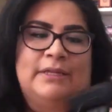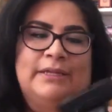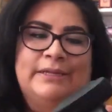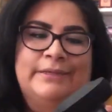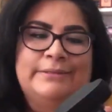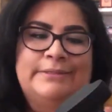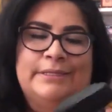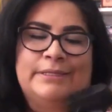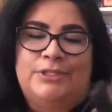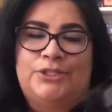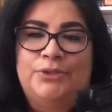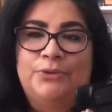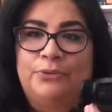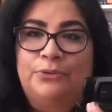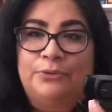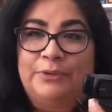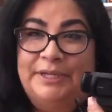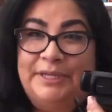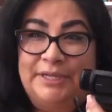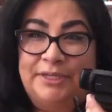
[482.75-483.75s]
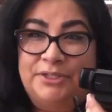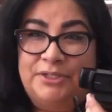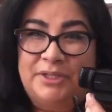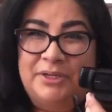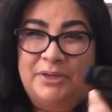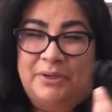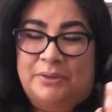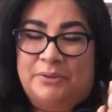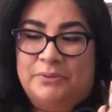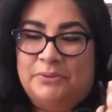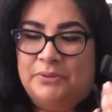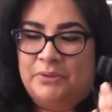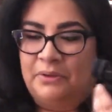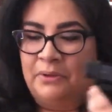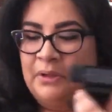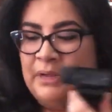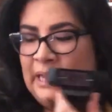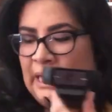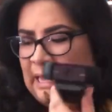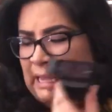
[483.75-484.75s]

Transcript: like I said, two, three years ago. So